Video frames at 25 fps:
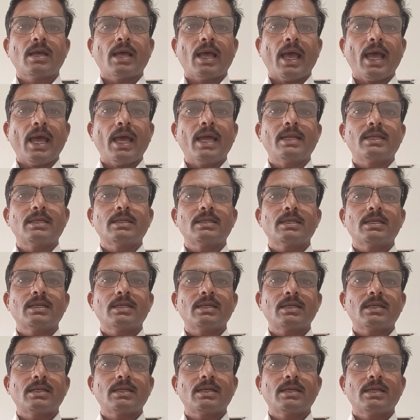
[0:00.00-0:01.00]
and
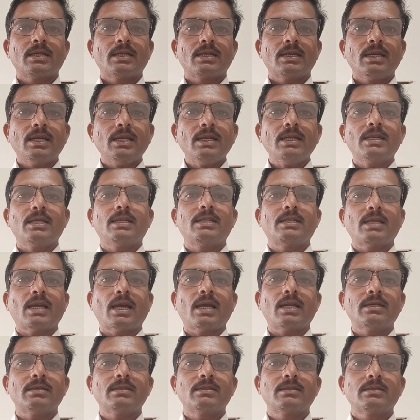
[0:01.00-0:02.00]
in
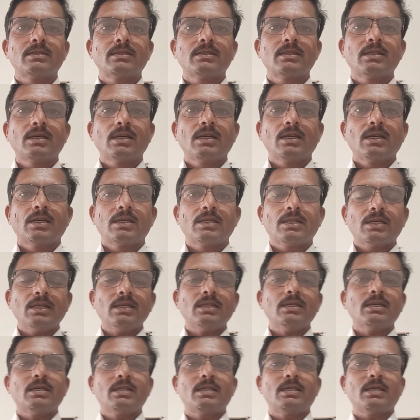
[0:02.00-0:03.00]

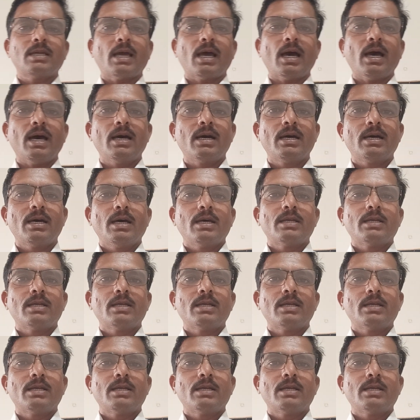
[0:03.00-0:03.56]
India